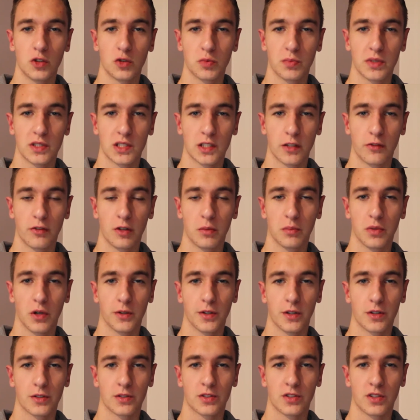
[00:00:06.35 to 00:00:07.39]
specific
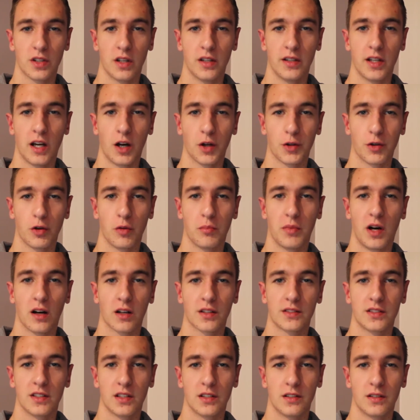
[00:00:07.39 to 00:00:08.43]
products and how they were
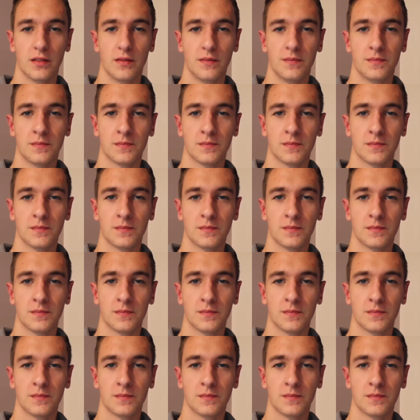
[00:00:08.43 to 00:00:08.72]
marketed.